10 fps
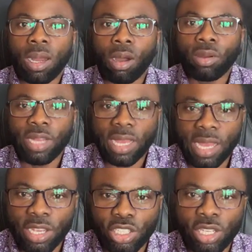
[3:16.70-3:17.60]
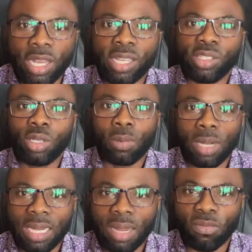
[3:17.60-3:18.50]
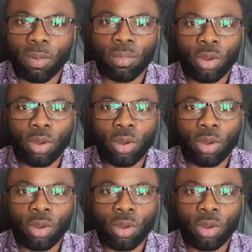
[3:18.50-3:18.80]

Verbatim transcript: all the Asians. You are welcome from